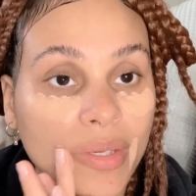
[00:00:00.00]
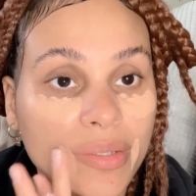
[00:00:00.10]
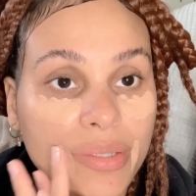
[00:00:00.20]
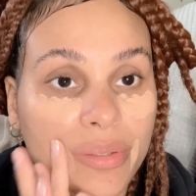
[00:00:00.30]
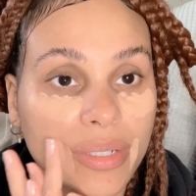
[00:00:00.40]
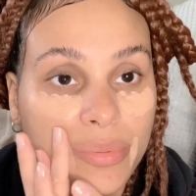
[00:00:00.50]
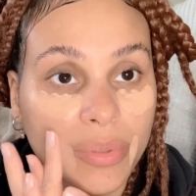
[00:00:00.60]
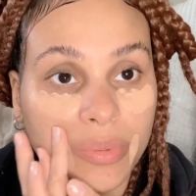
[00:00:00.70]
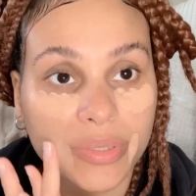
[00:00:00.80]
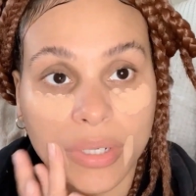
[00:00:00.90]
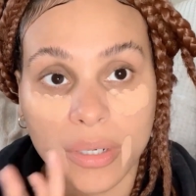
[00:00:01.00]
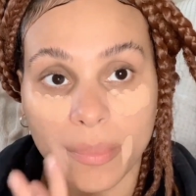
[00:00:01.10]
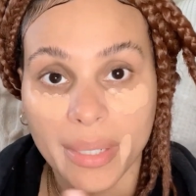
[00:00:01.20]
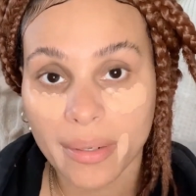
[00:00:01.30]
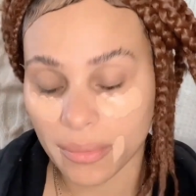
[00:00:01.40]
So that's what we're talking
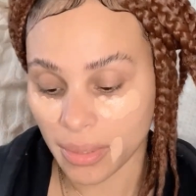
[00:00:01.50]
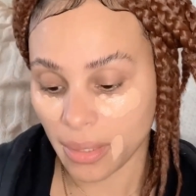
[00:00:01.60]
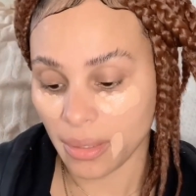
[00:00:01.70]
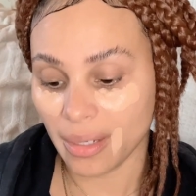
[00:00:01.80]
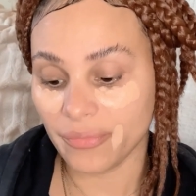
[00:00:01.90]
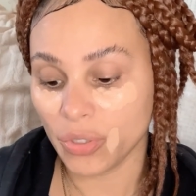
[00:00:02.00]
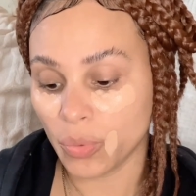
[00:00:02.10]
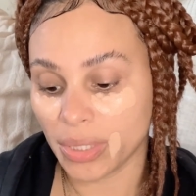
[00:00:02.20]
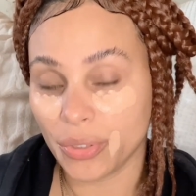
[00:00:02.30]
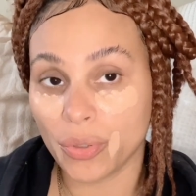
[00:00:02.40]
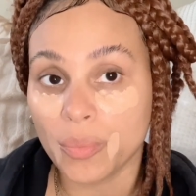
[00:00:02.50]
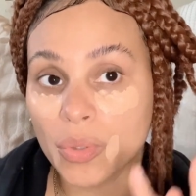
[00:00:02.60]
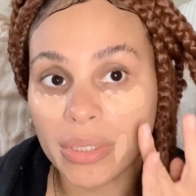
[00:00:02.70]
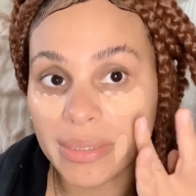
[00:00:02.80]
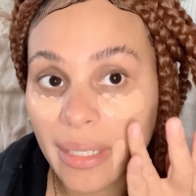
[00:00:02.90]
about. If you want to know
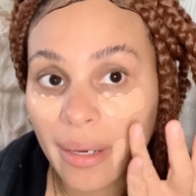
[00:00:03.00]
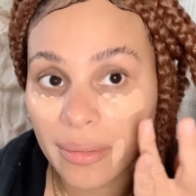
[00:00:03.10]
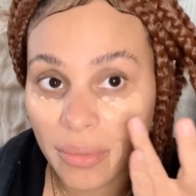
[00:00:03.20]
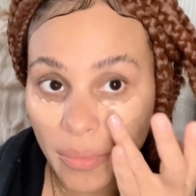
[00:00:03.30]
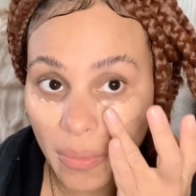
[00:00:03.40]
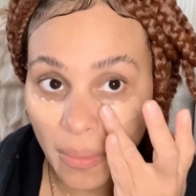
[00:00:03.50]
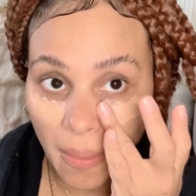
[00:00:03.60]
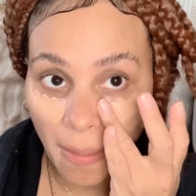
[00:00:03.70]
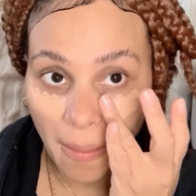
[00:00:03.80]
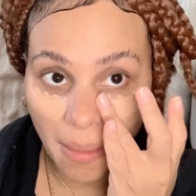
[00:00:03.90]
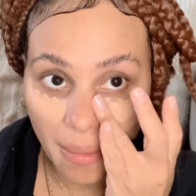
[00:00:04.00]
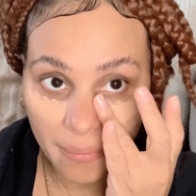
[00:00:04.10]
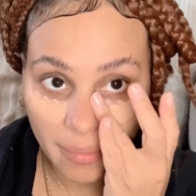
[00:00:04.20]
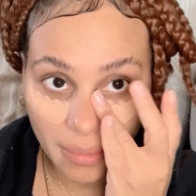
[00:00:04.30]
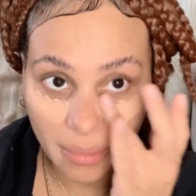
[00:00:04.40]
more technical of
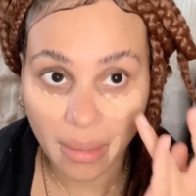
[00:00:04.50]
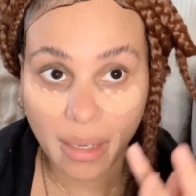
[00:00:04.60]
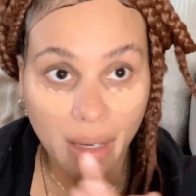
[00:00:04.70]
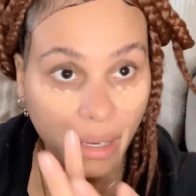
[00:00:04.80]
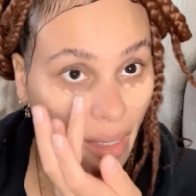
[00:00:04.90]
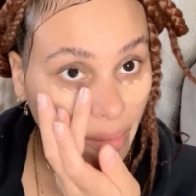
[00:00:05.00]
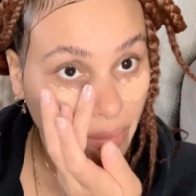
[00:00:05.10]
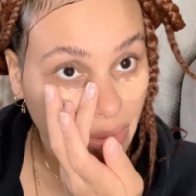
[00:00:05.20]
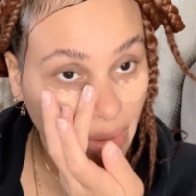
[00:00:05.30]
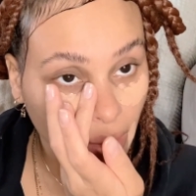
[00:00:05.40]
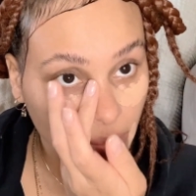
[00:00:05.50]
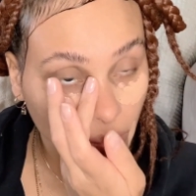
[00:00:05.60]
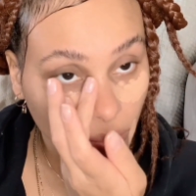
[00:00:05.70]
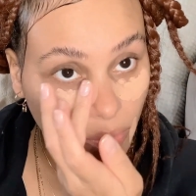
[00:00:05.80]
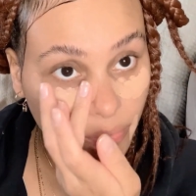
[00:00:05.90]
it, I would say go
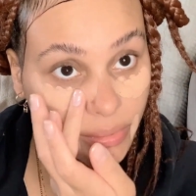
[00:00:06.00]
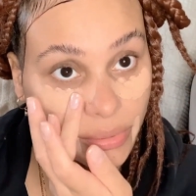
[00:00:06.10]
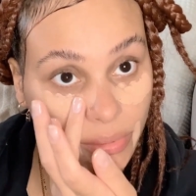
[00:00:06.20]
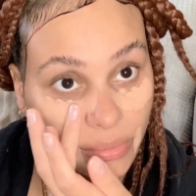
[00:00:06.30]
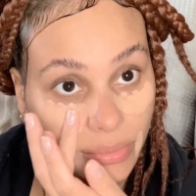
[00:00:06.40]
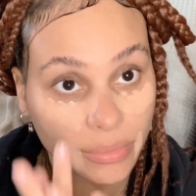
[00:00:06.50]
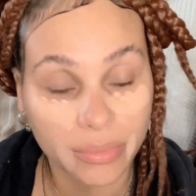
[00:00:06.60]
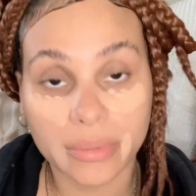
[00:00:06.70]
over to